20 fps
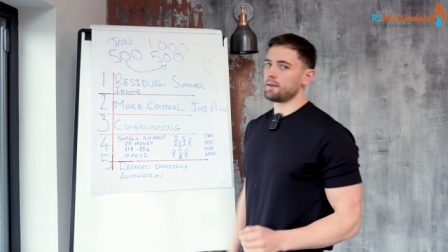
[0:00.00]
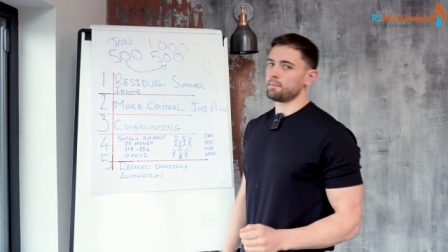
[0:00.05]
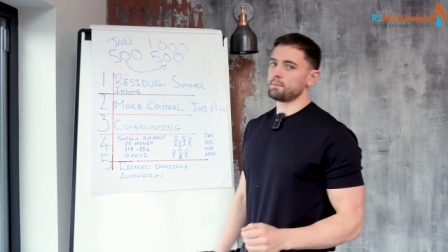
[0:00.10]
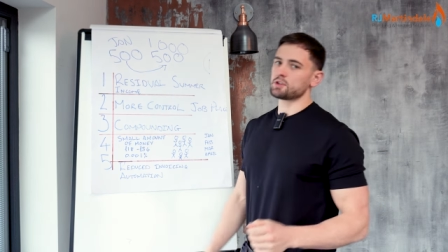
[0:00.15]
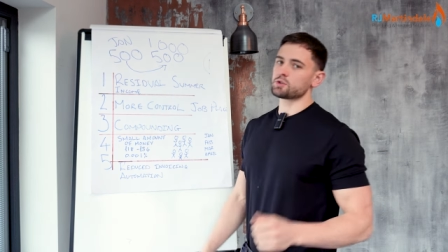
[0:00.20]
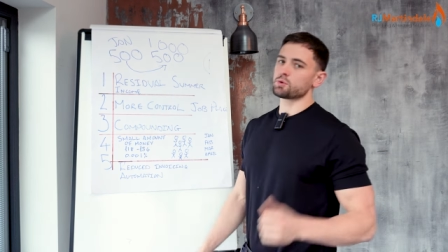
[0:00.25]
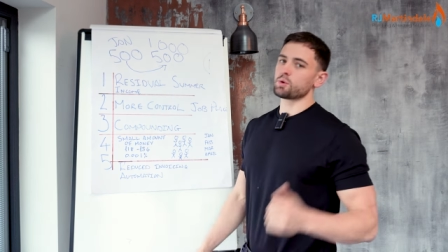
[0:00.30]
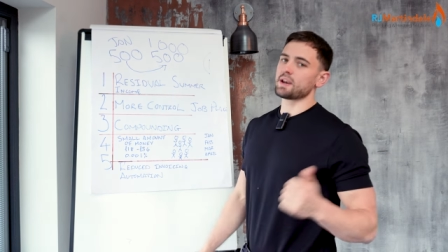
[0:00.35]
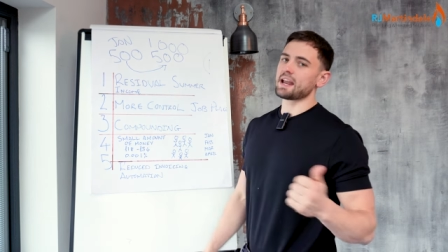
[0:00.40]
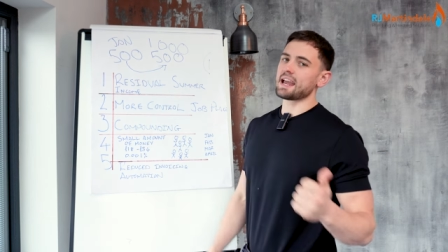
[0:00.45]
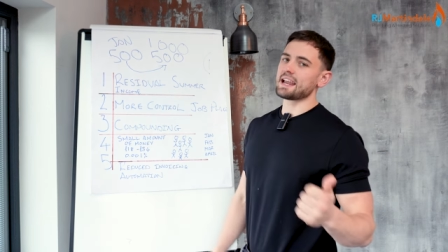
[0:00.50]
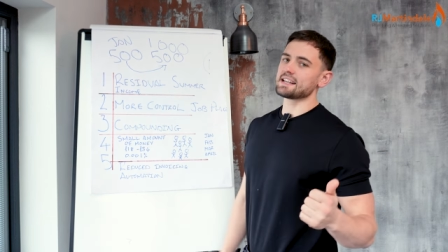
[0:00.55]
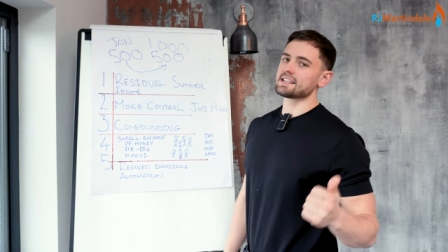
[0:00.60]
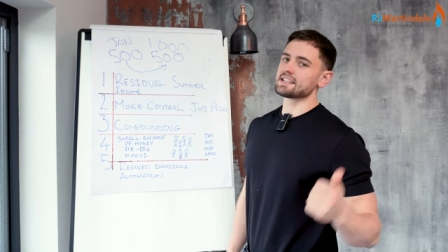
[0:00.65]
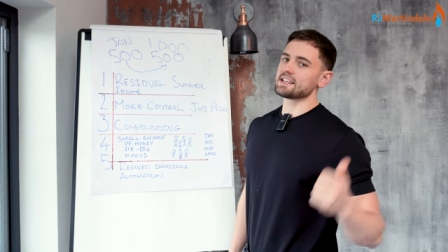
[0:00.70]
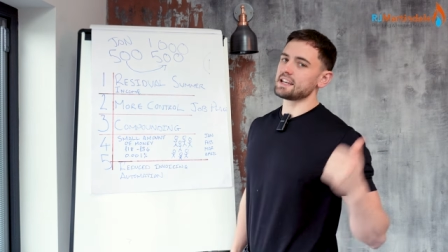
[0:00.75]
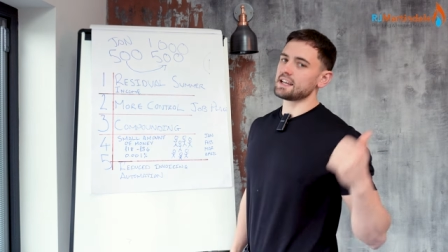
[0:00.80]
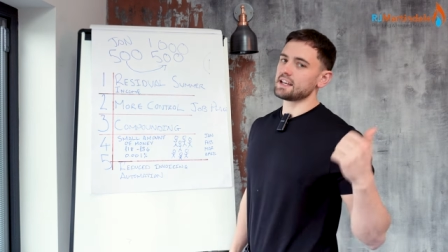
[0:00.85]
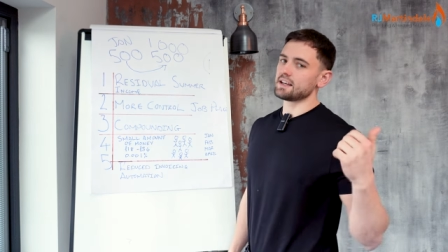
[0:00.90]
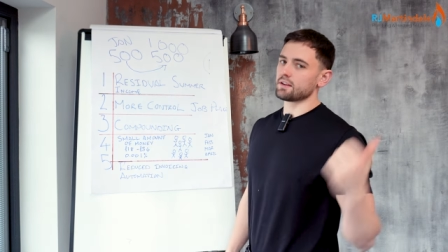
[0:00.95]
between
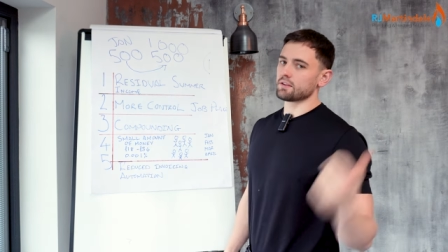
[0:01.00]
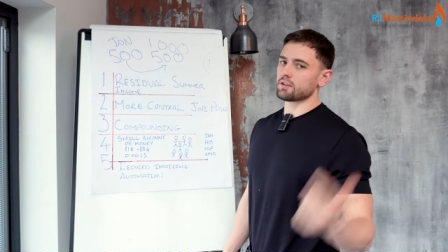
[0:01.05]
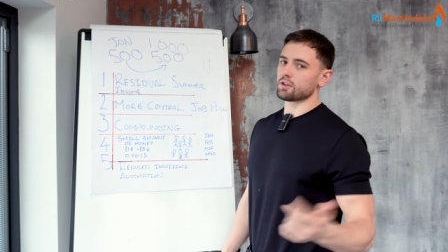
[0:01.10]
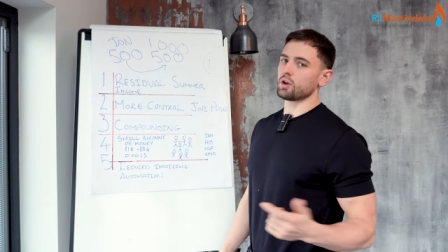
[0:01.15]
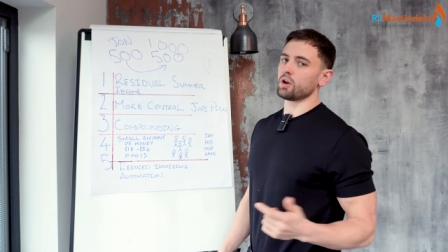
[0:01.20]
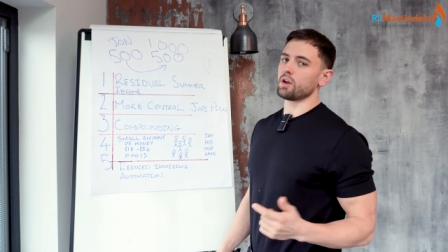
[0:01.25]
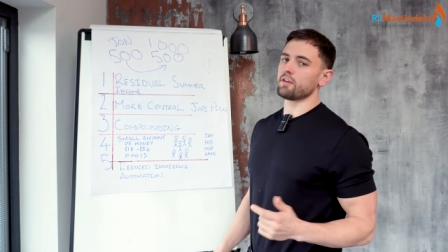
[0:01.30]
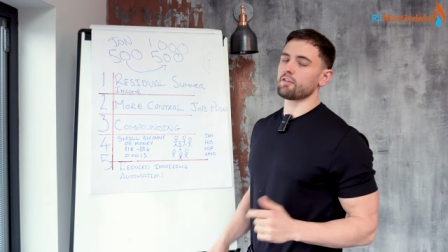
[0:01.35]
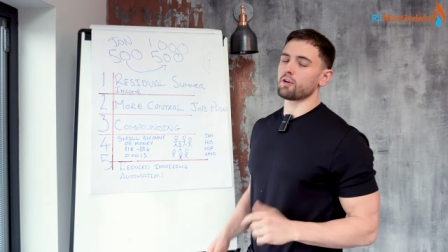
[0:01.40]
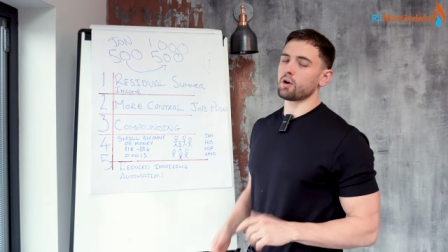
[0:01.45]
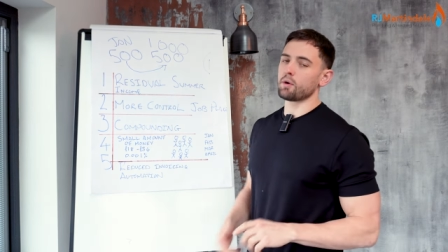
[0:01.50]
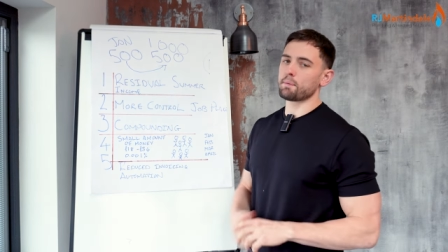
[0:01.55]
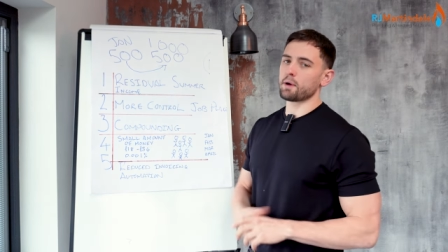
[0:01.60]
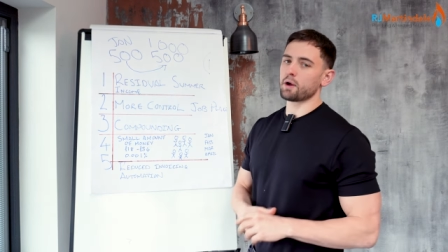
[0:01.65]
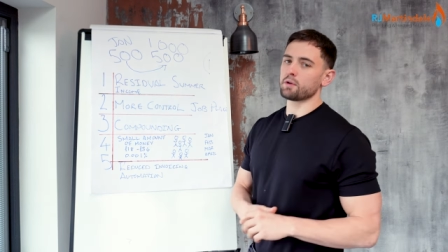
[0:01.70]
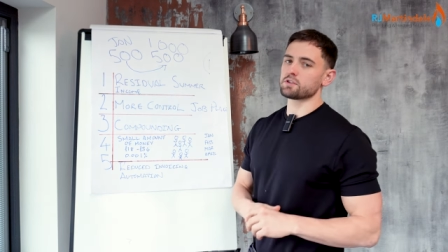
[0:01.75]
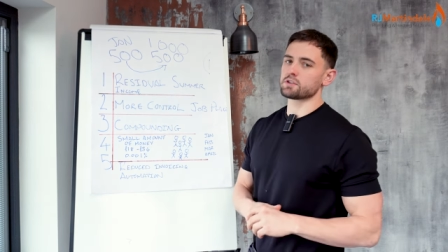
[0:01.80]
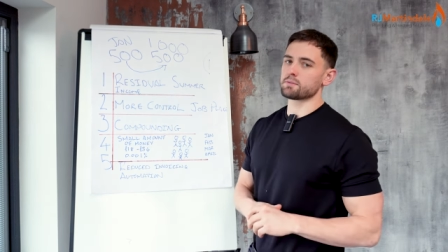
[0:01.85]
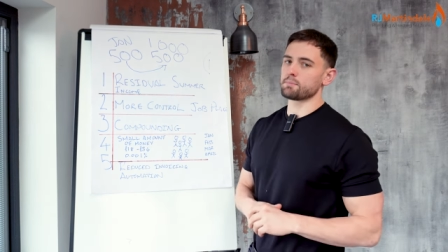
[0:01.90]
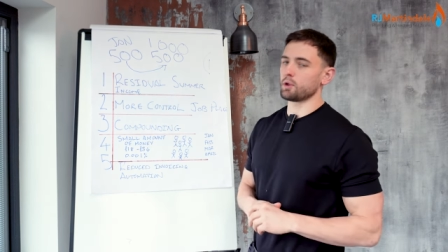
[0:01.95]
eighteen and thirty-four
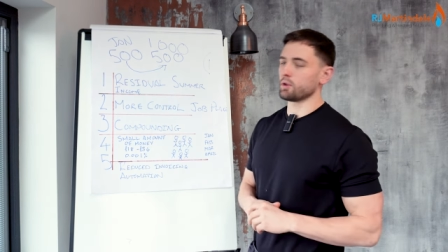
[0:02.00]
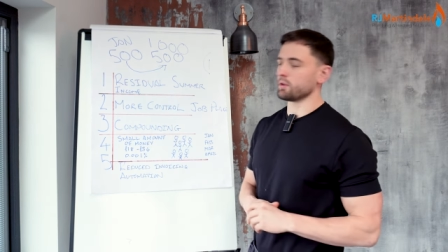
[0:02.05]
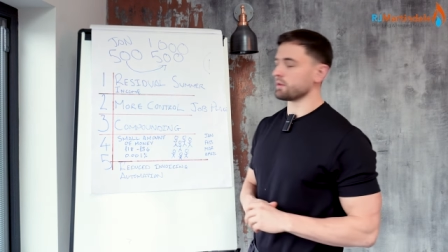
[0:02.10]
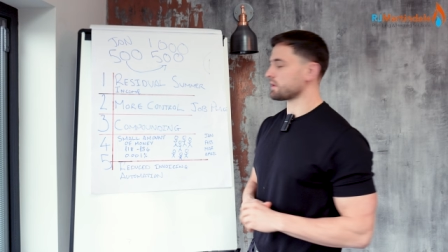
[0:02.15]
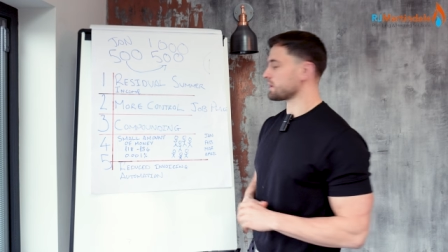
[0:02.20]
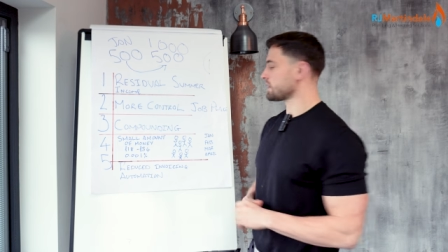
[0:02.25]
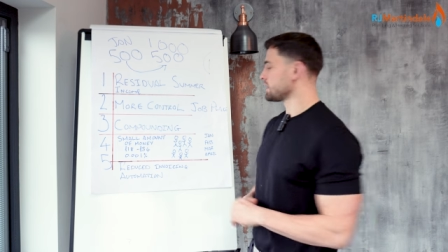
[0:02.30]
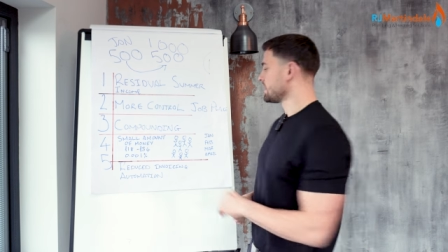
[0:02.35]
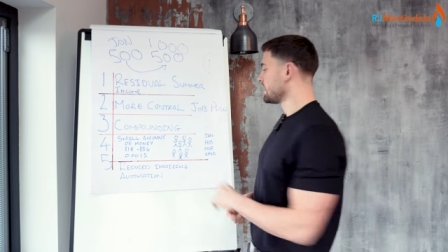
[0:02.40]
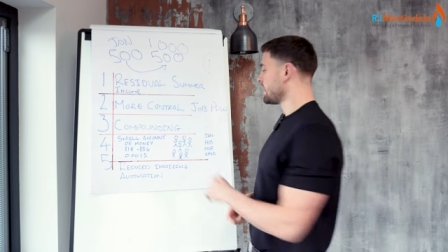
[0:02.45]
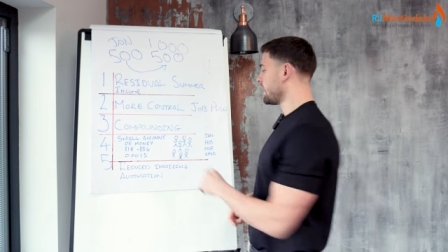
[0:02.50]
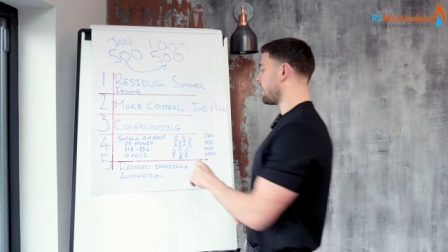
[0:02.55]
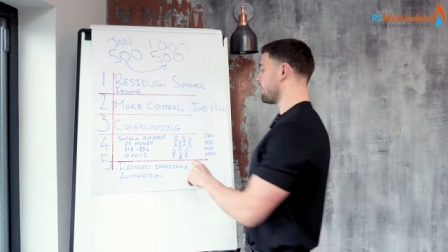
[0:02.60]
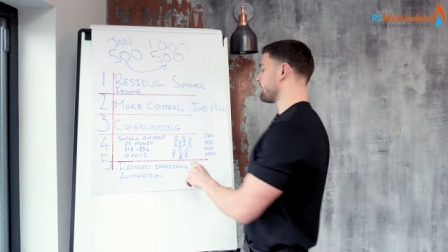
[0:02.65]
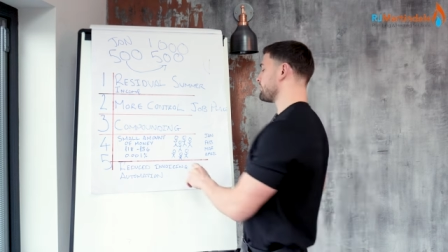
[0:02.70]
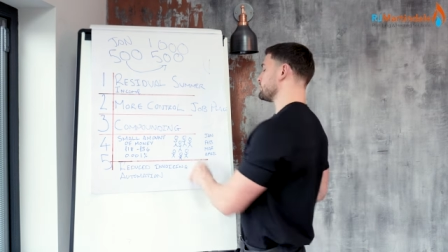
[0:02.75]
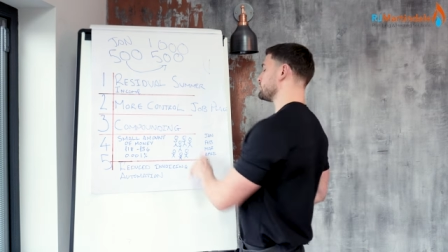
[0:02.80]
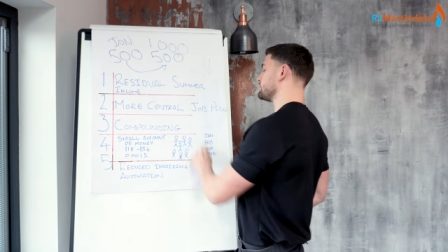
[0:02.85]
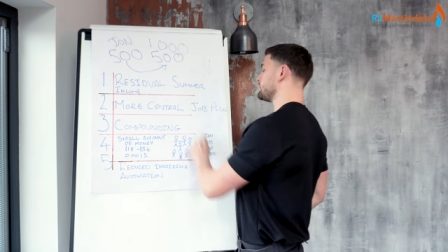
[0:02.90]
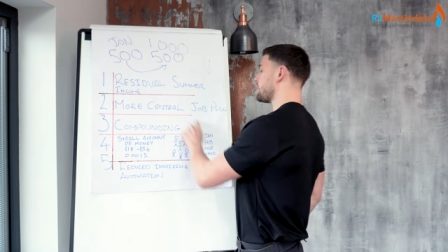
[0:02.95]
pounds a month,
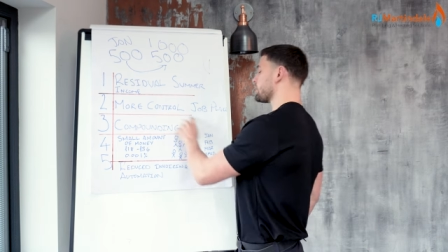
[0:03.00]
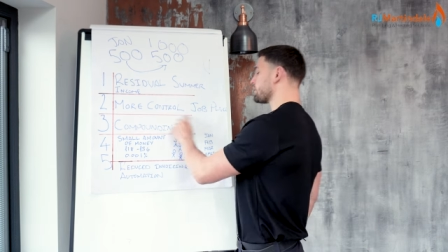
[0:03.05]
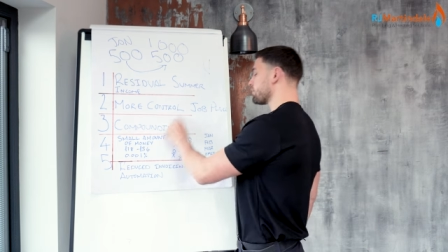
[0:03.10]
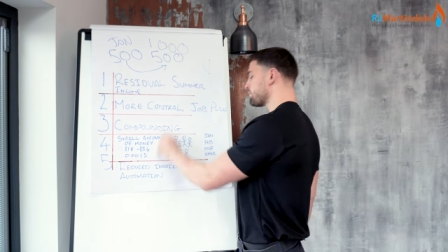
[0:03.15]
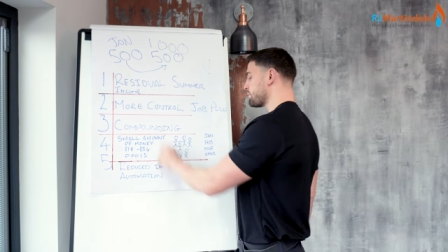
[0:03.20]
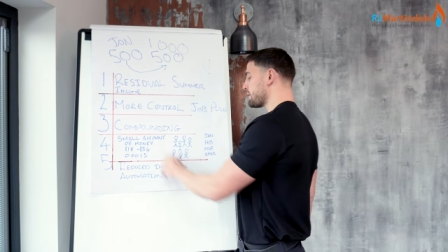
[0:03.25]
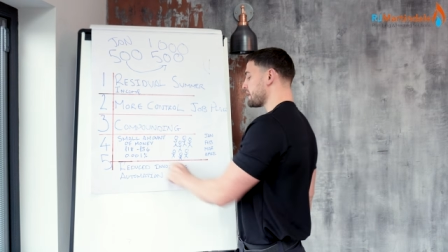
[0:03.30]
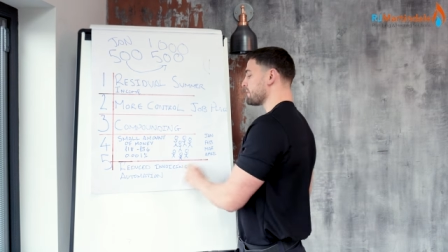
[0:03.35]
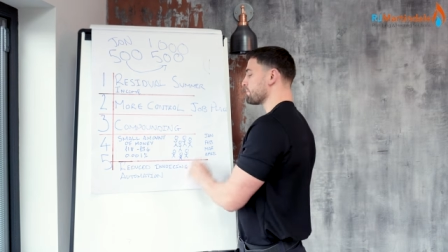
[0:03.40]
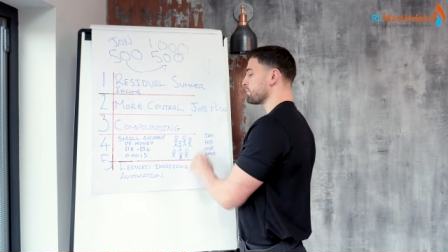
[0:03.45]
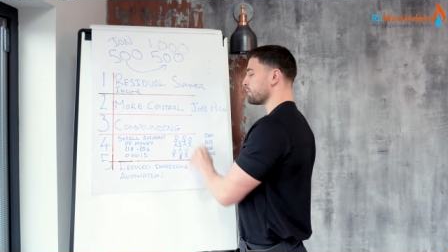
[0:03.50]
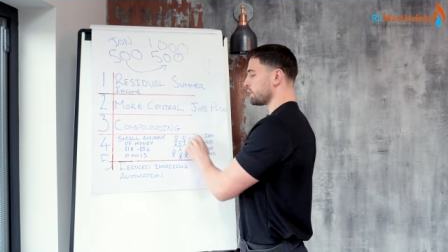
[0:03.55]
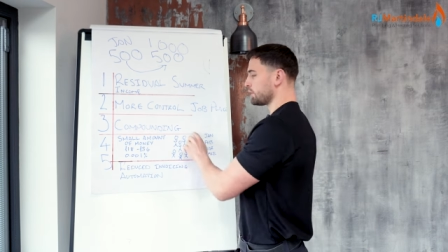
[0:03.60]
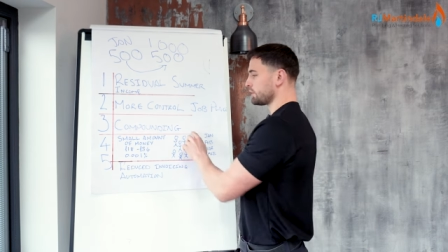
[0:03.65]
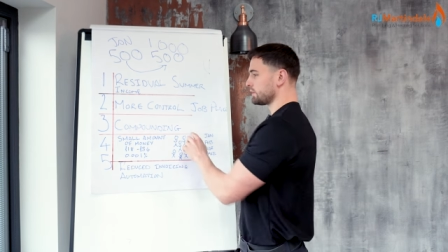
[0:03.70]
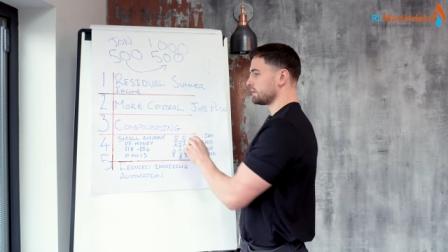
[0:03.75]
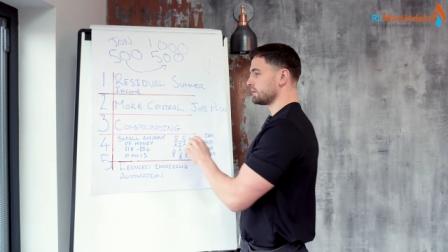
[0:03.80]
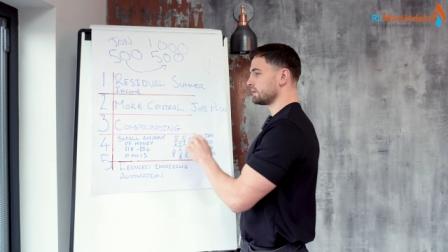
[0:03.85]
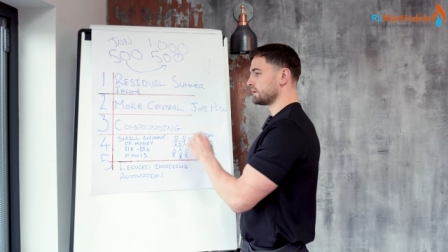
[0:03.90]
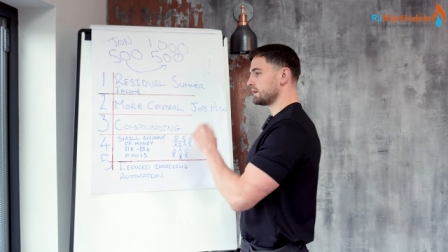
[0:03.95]
off a lot of
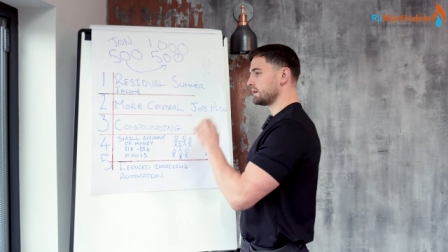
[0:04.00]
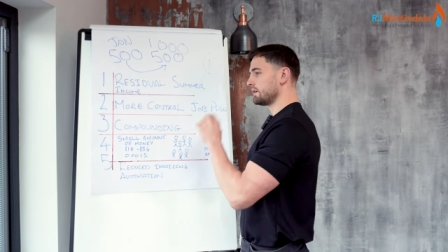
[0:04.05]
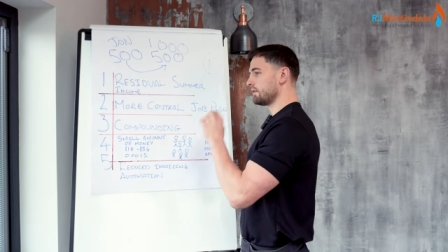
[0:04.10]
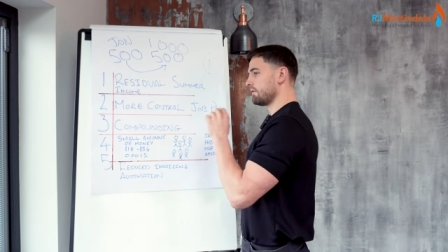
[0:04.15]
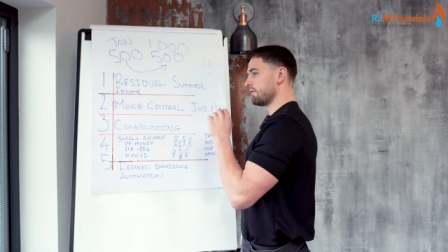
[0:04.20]
people